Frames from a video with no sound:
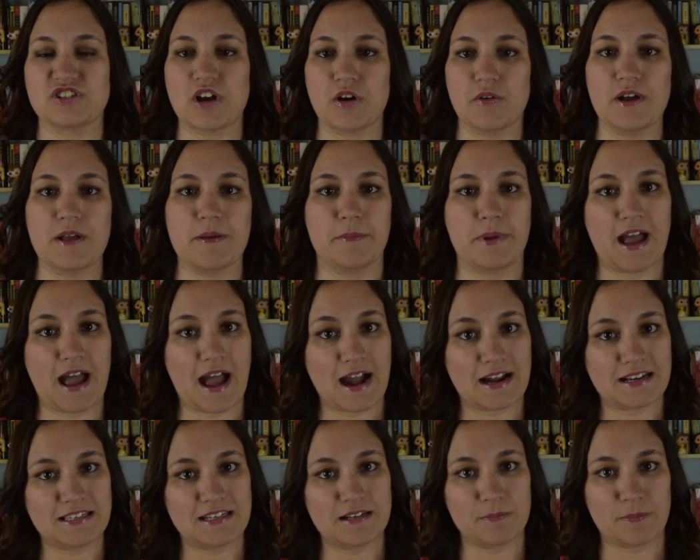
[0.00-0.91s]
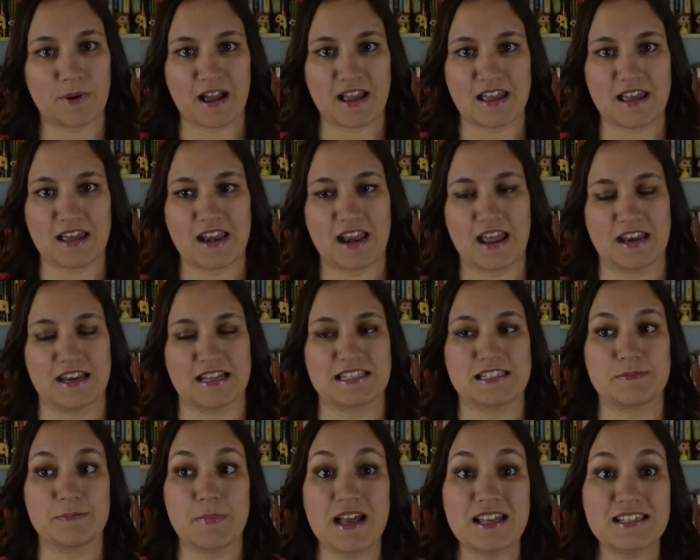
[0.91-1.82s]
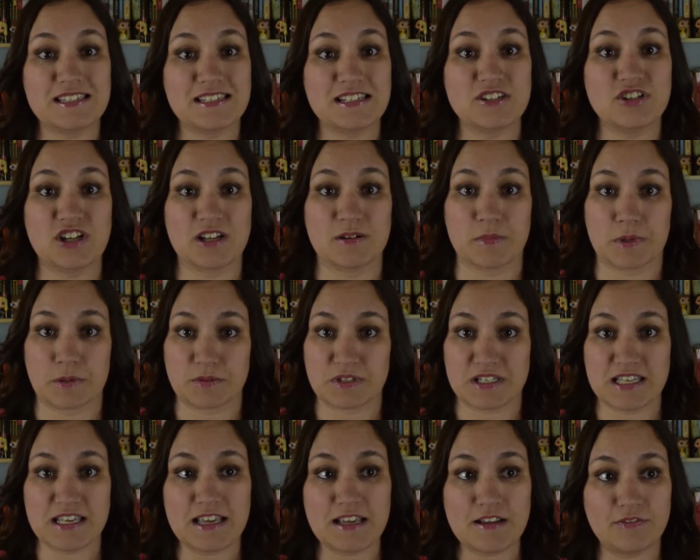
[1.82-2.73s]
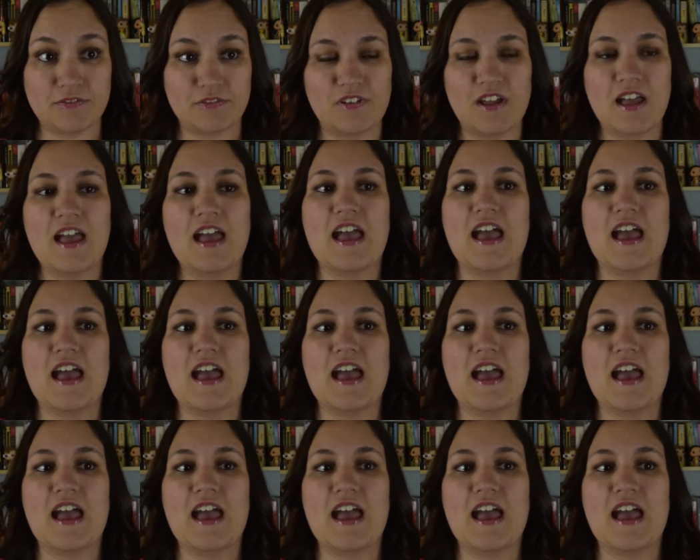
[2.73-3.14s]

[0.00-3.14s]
so impacted by it and its message and motif.